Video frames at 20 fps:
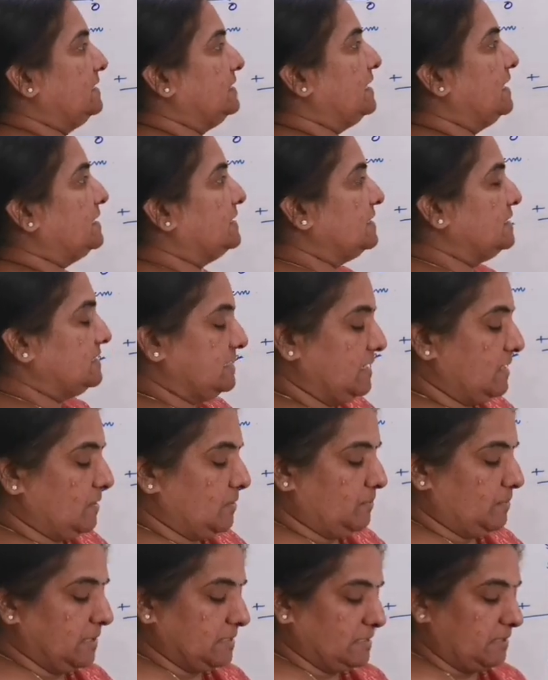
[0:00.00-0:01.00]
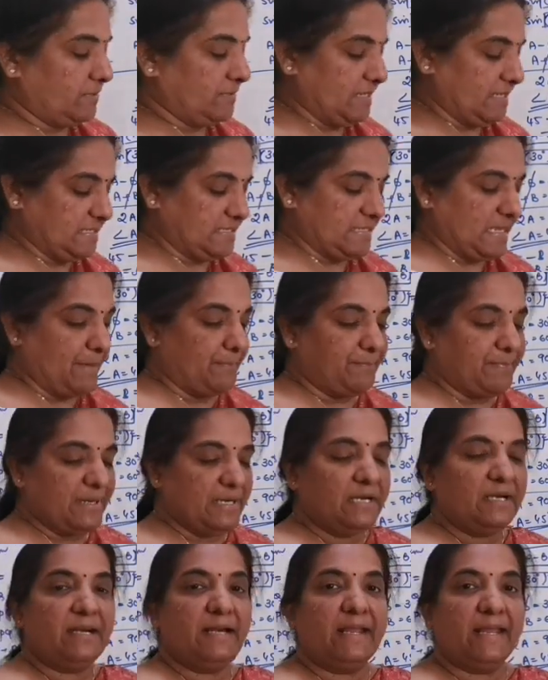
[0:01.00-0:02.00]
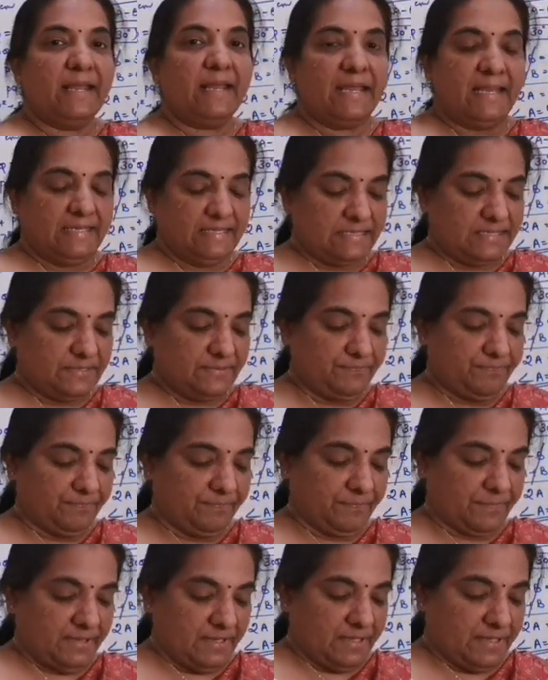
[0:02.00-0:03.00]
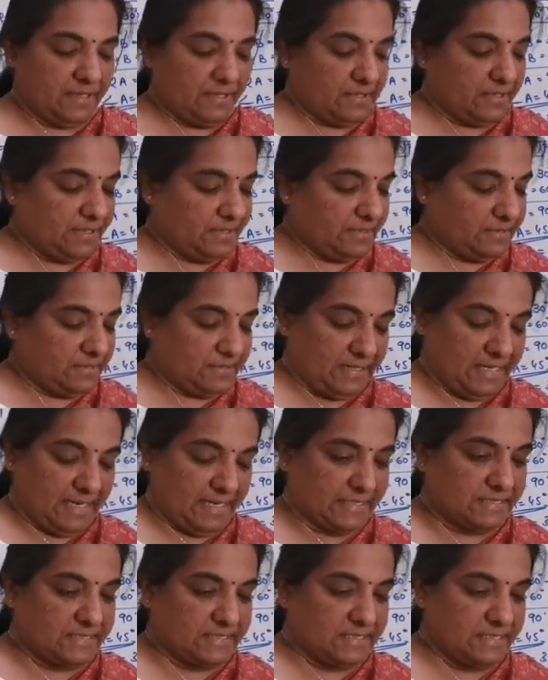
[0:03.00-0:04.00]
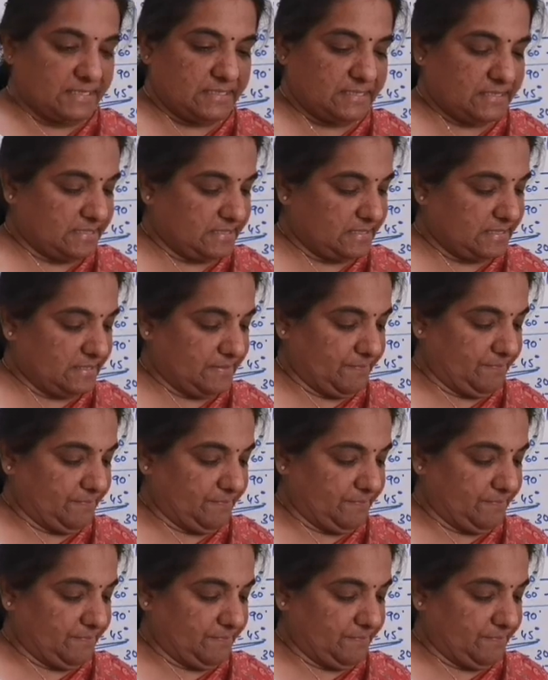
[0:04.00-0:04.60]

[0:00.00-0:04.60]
That is worked out example 8. The next is